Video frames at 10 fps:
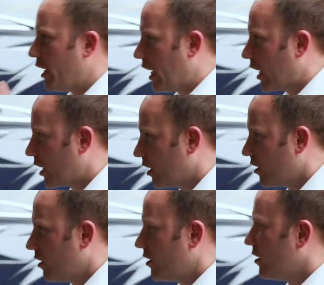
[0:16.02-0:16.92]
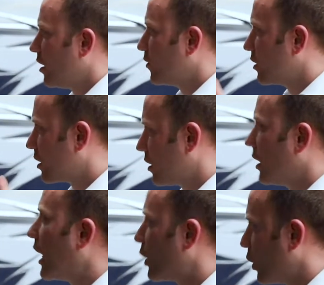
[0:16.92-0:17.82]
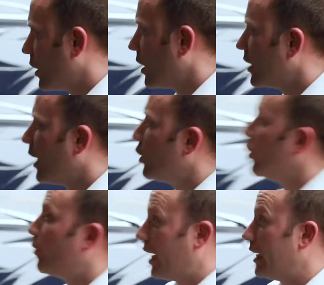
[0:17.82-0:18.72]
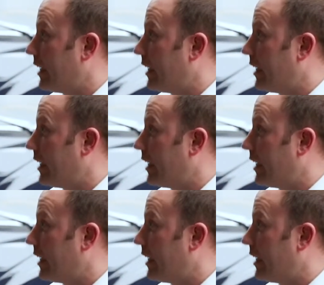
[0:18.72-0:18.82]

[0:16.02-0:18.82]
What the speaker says: pick of the collection that they should pay